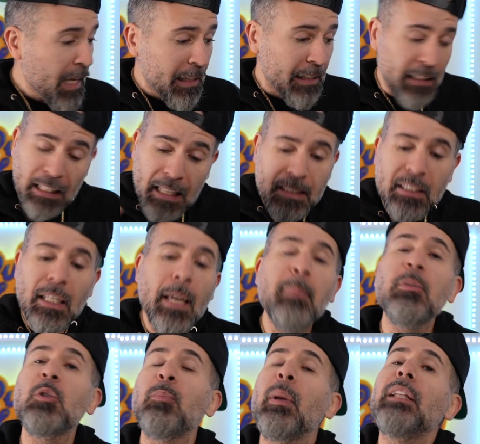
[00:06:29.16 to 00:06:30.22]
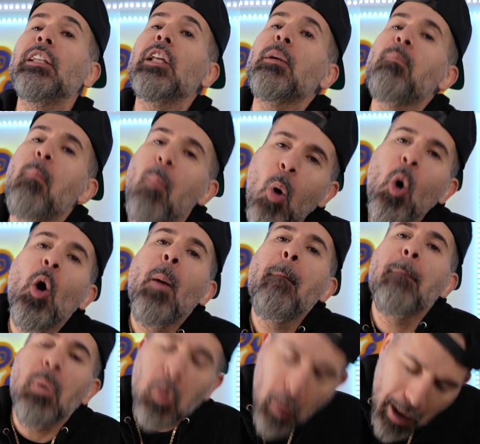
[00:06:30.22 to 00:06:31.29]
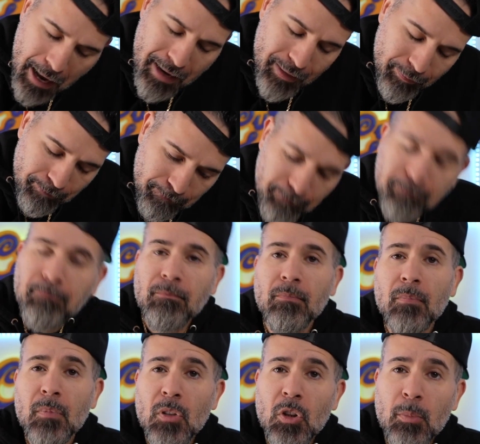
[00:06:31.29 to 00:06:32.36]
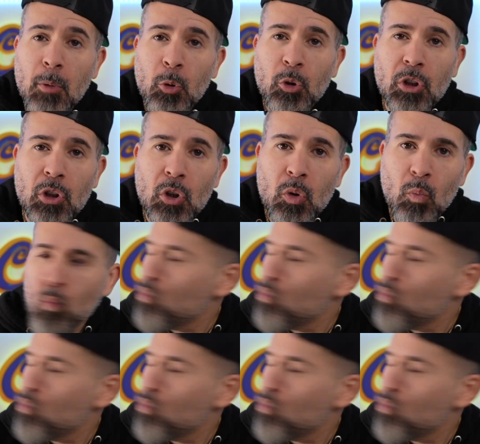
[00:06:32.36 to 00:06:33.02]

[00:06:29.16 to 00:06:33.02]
Let's keep spending more bread. Smooches.